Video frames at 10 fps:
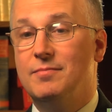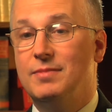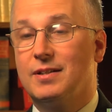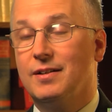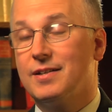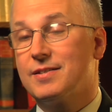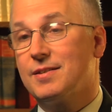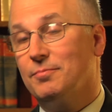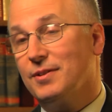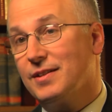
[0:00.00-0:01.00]
because
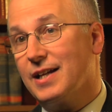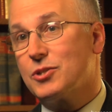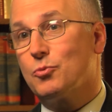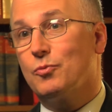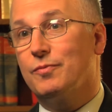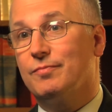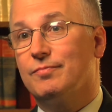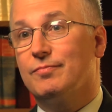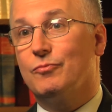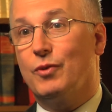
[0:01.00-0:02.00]
simply that's
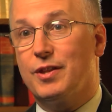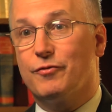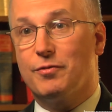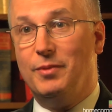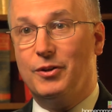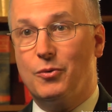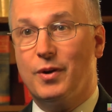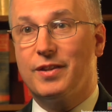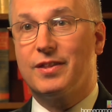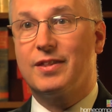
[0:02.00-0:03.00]
where they're familiar
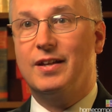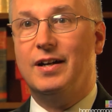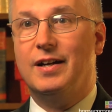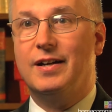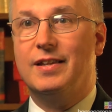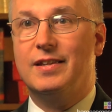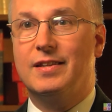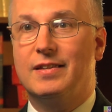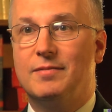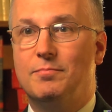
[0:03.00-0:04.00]
with.
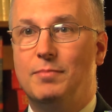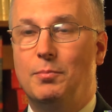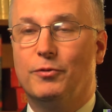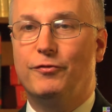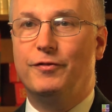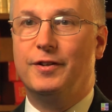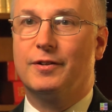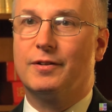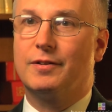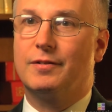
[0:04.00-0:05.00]
People
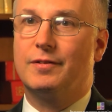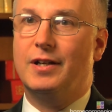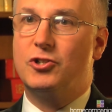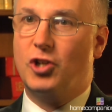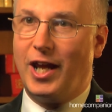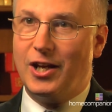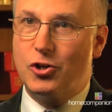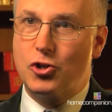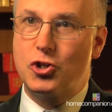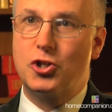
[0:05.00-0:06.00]
fear a
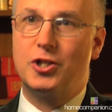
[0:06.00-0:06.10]
change.